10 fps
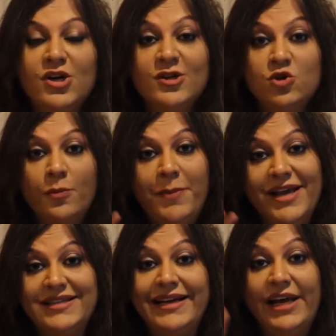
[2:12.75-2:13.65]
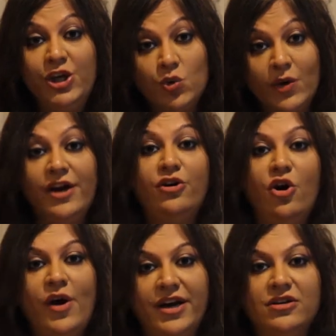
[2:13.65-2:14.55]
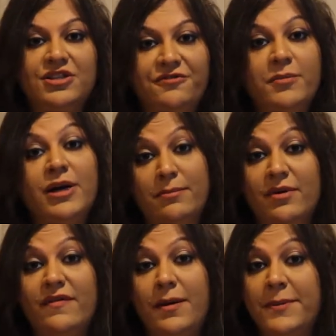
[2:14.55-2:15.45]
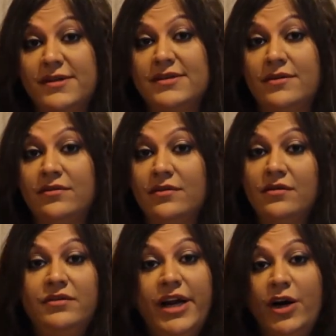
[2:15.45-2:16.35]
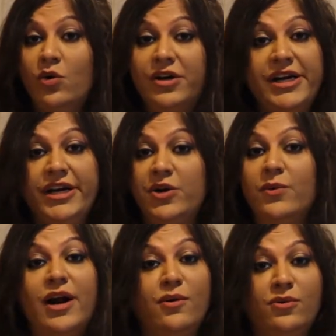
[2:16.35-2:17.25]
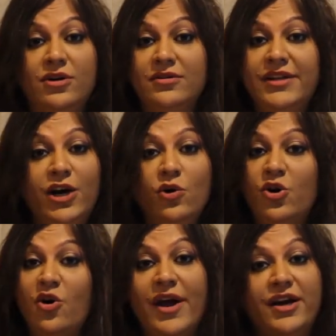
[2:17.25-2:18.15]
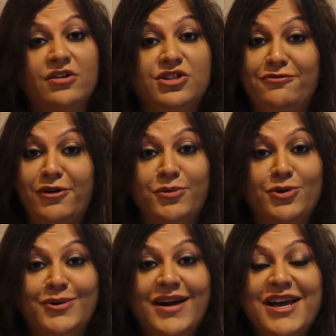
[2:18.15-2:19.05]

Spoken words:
So basically, you can draw energy from a number one person. They don't need you around. They don't draw energy from you.